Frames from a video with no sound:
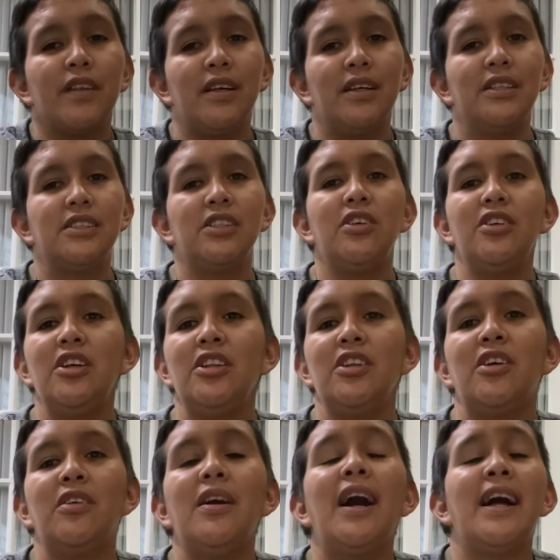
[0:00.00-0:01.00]
So, you
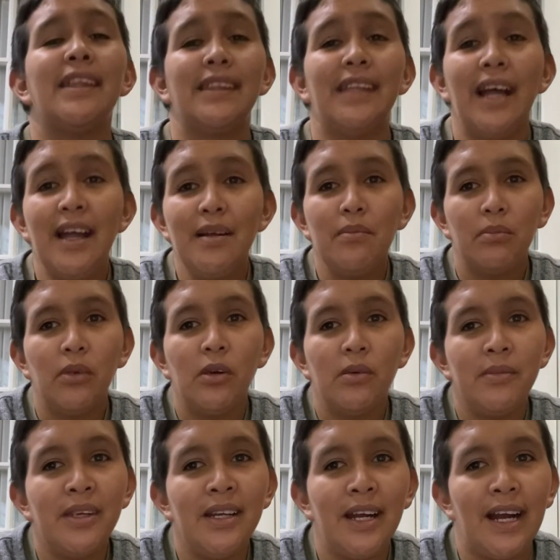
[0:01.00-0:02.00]
know, at that
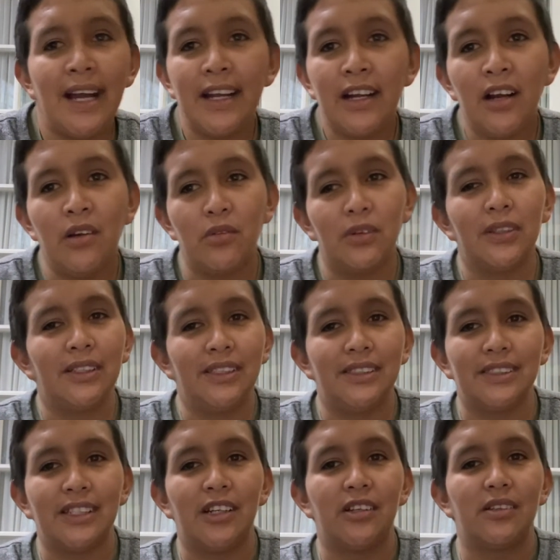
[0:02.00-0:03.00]
moment, I got really
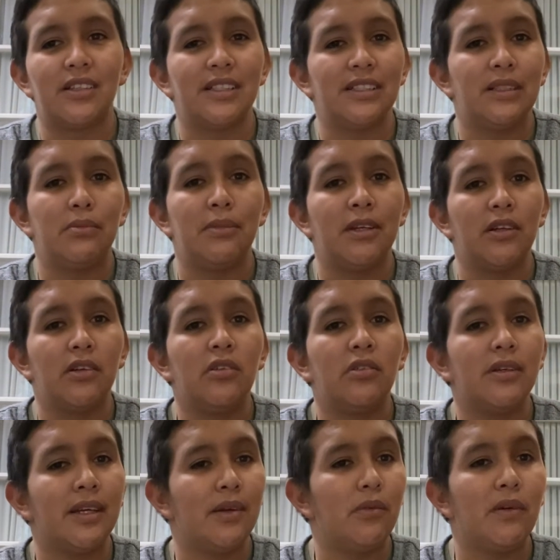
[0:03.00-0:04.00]
scared because I'm like,
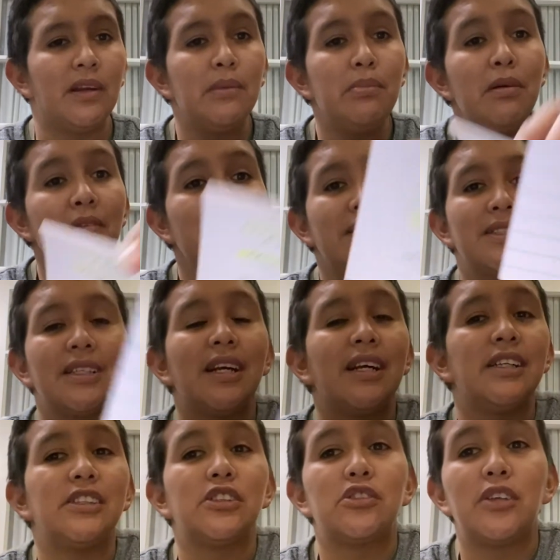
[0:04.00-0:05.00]
okay, what about this guy
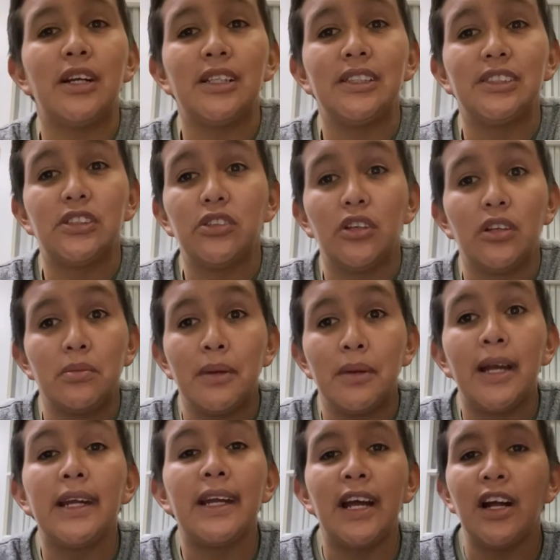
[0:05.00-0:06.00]
tries to go to
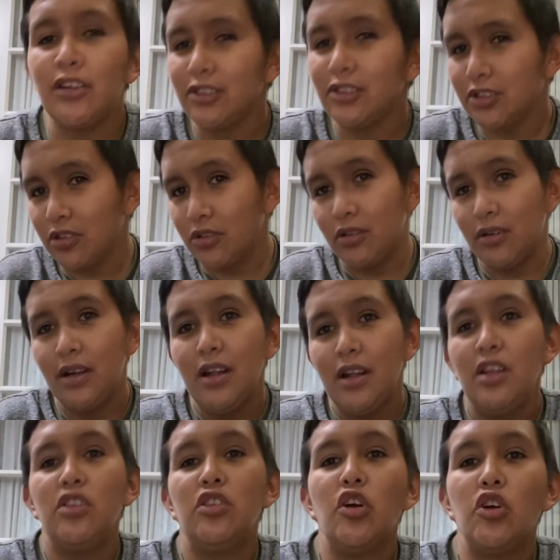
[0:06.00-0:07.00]
my house or
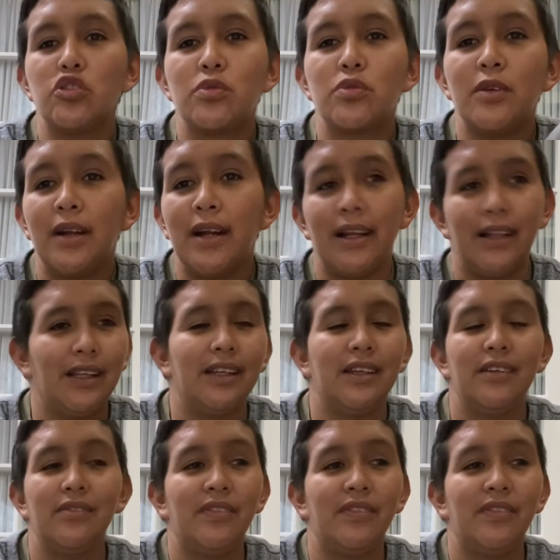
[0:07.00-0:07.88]
knows where I live?